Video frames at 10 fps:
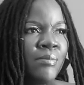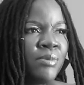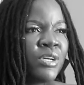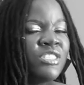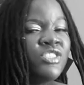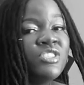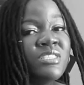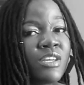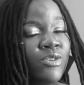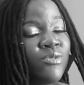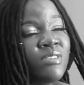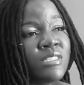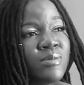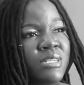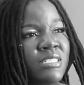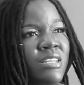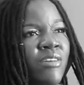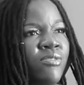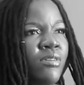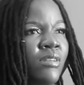Because just like you've expressed, I
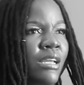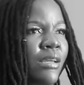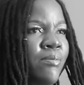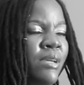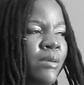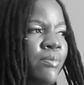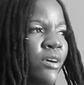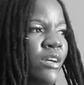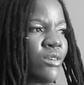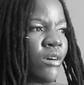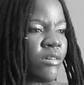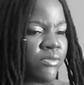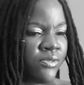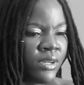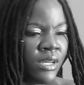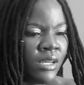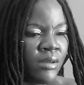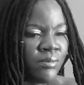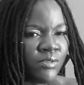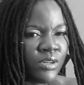feel like a big part of
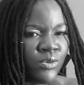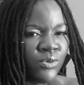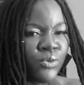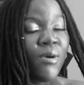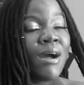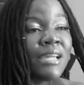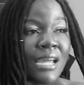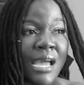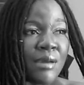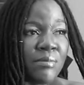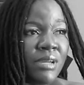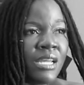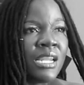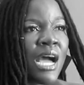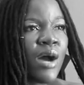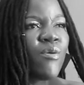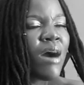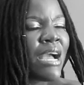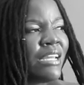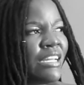who I am and how
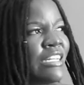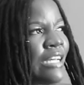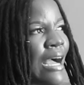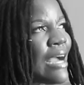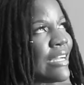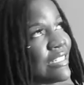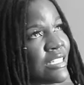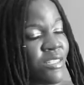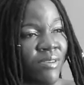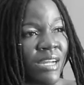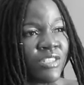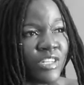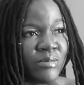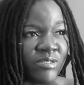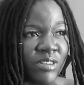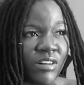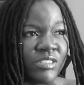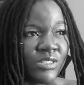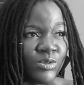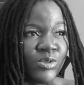I identify in terms of yeah.
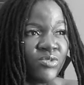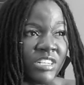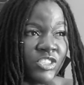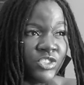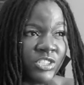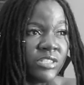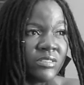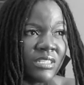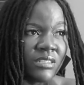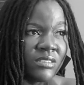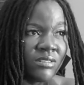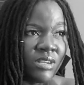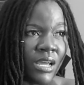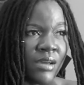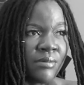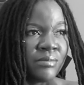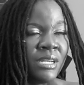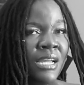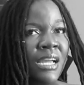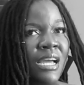culture is very shielded.
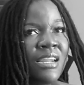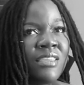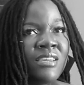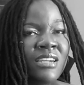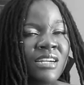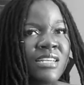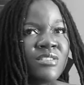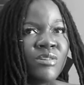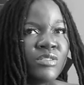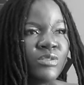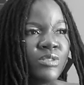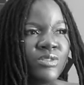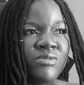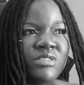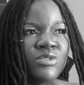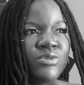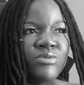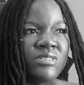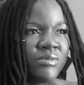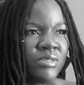And I think it has a lot to do with the
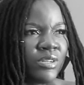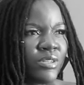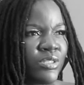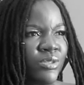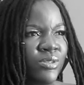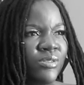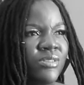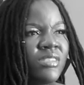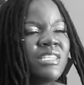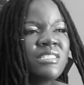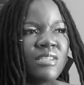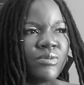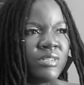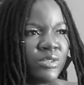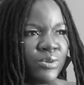schools that we go to, the things that we're taught.